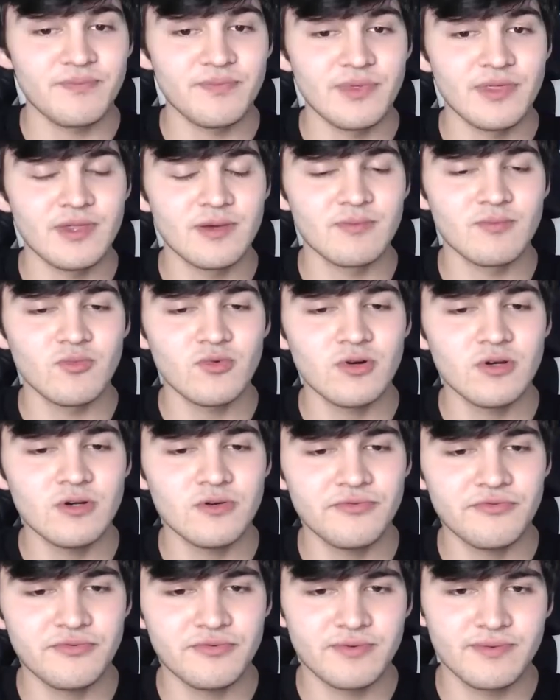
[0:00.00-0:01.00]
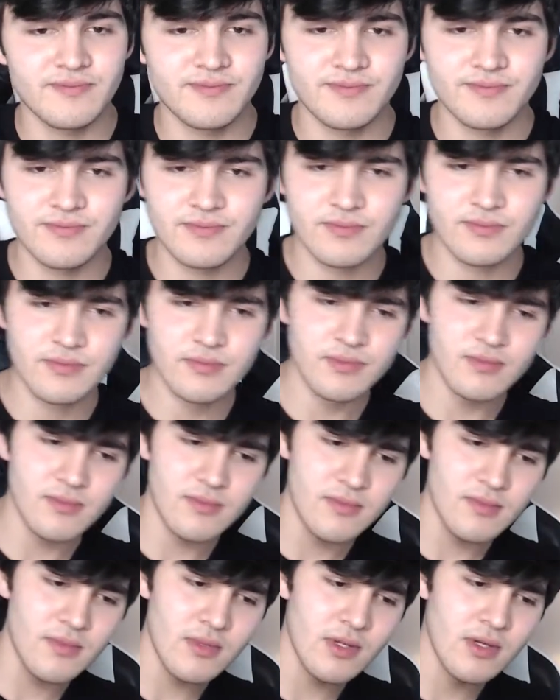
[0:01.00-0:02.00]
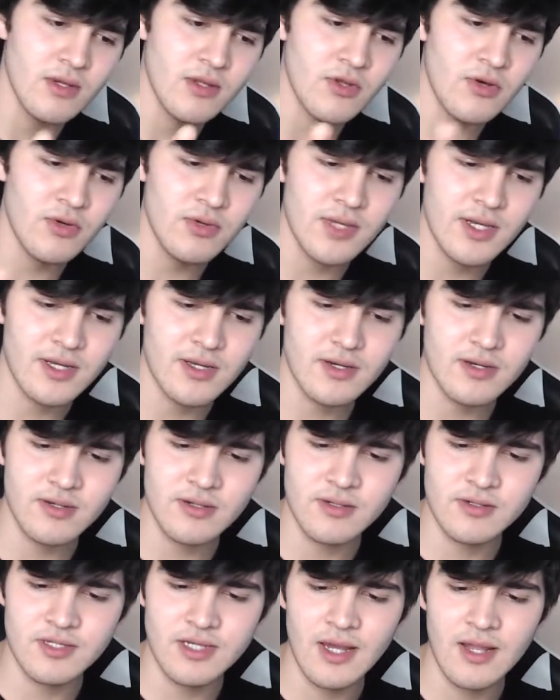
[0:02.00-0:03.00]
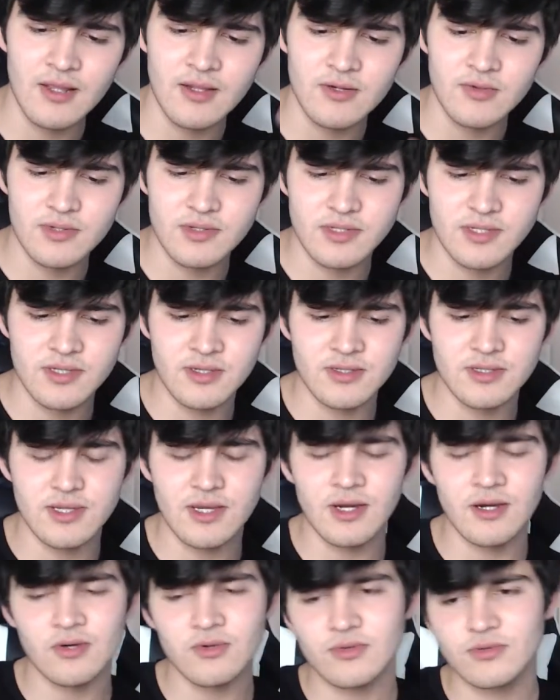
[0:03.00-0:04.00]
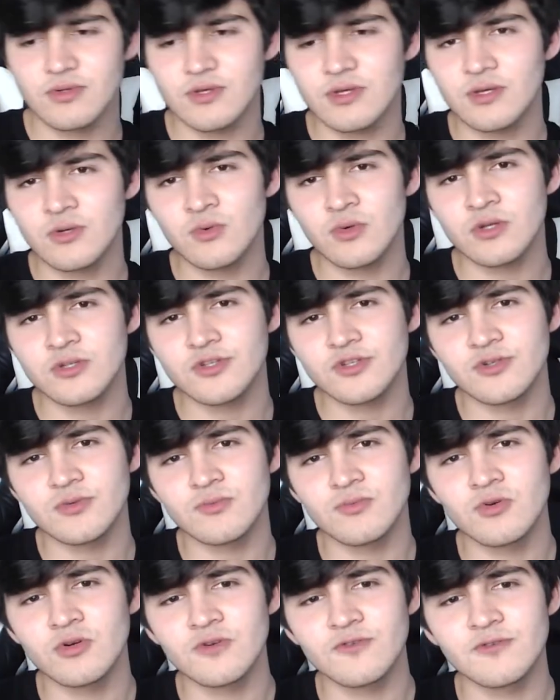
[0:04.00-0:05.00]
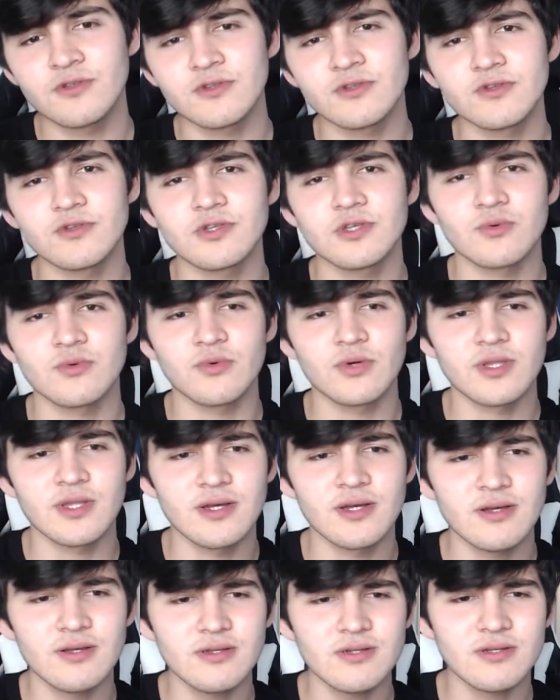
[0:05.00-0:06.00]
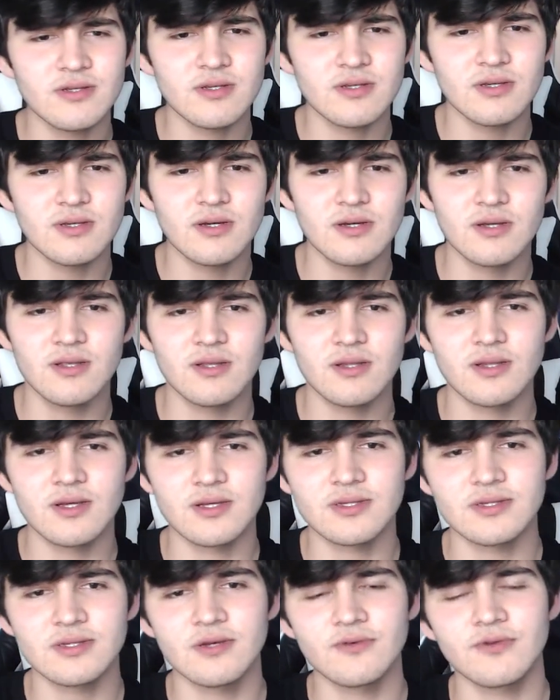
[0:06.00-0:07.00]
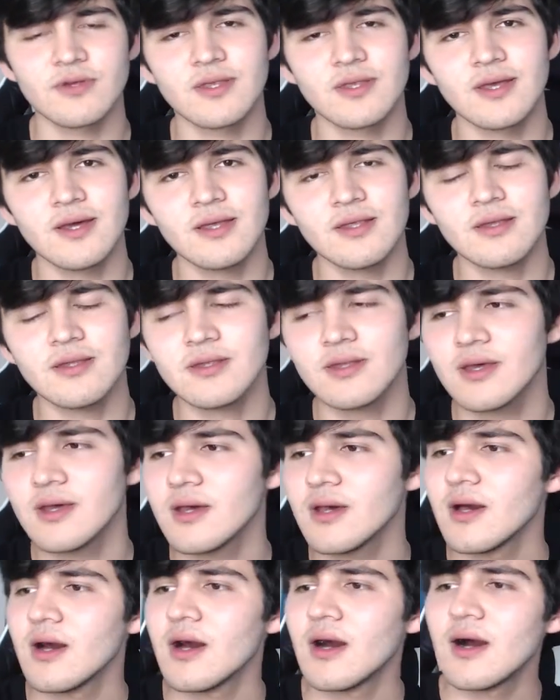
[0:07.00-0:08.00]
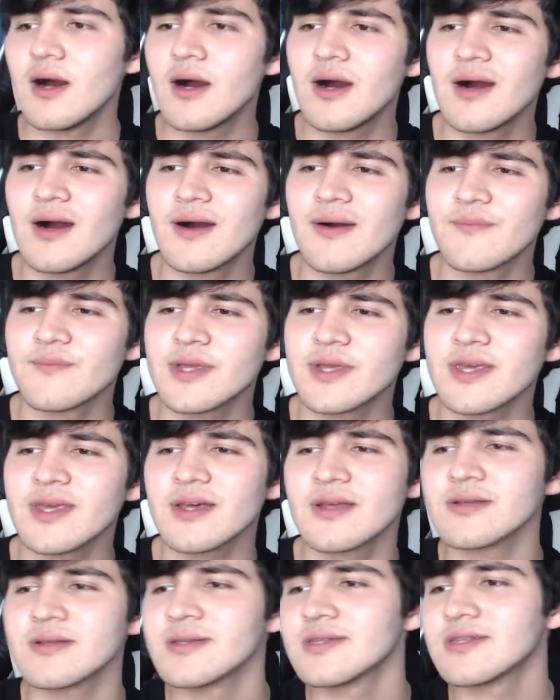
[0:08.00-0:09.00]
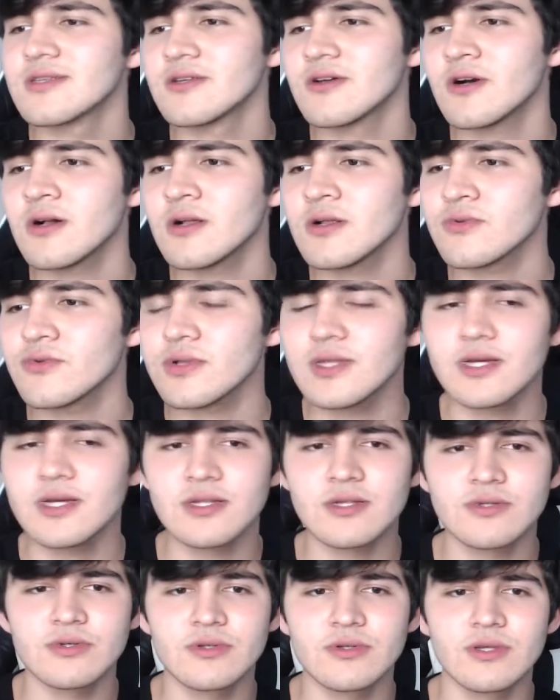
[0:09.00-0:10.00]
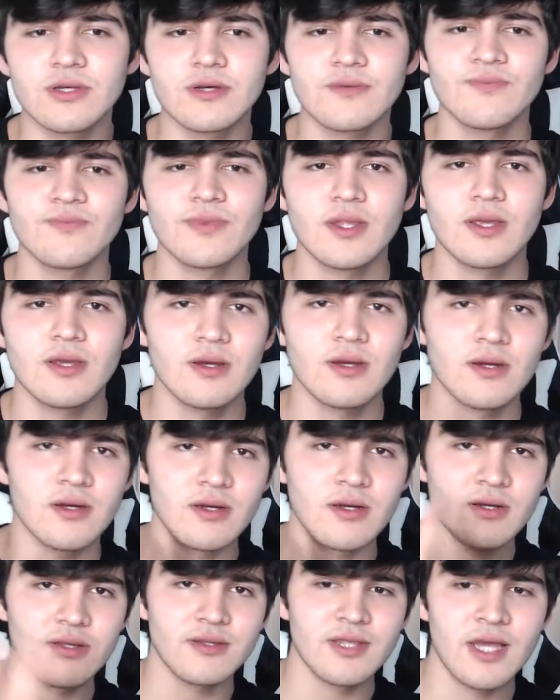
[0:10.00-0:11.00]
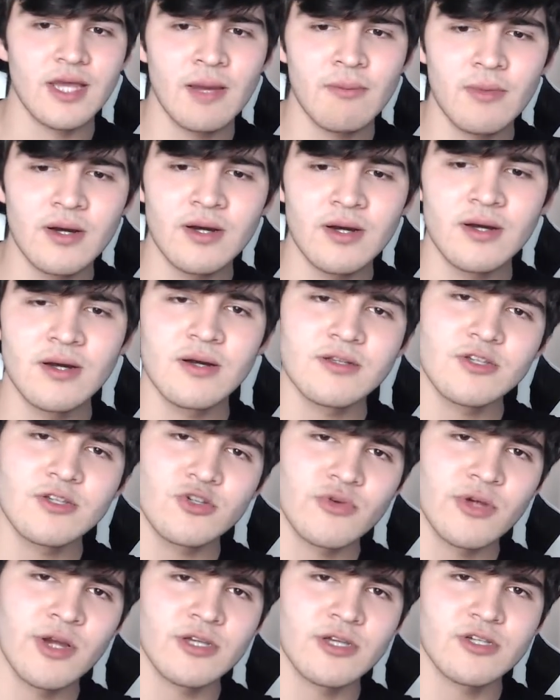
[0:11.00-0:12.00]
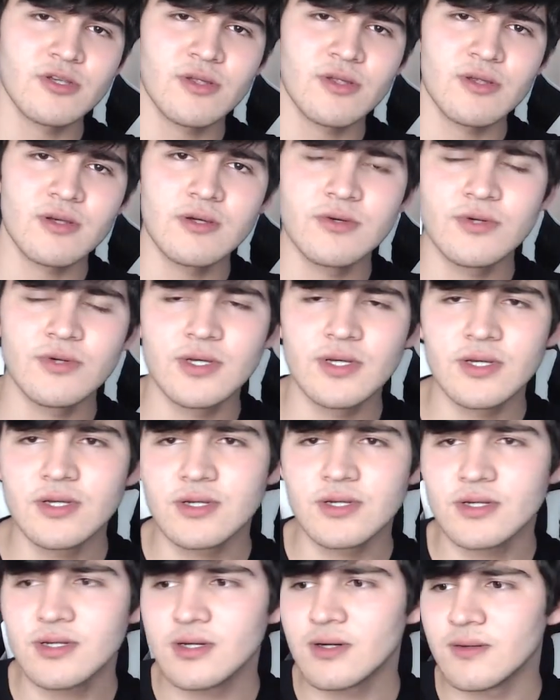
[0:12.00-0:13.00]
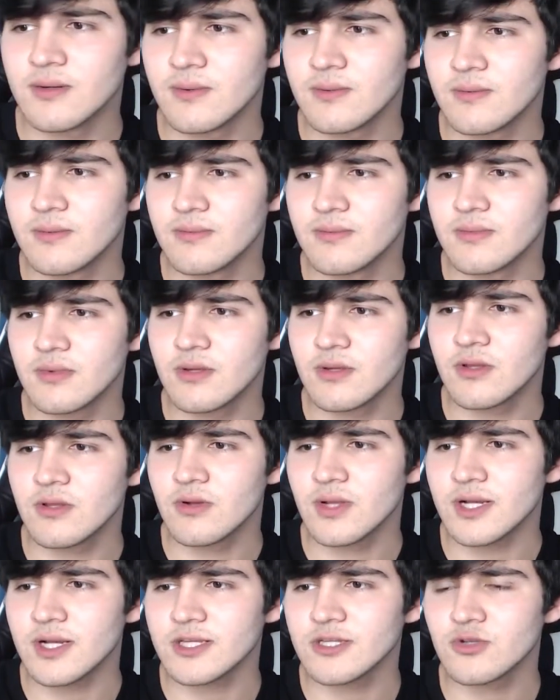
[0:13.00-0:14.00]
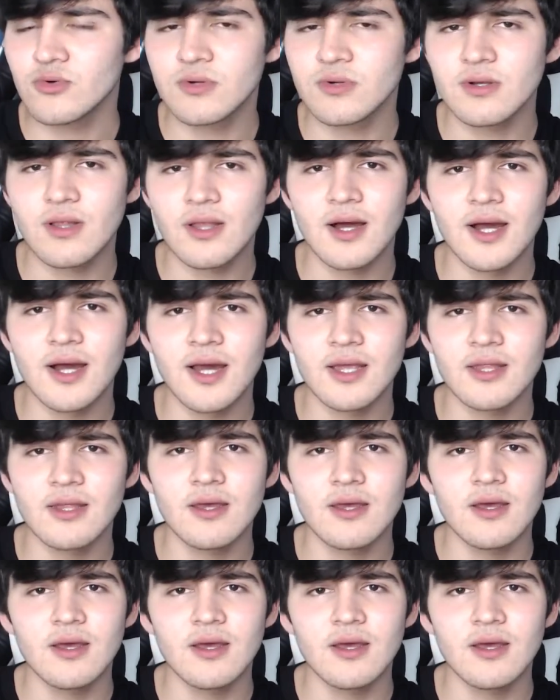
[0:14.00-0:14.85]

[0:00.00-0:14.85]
The morph, you know, like Tyler sings how he wants to morph into someone else, like stuff like that. And again, it's all related to the Dema trench theory, you know, like storyline.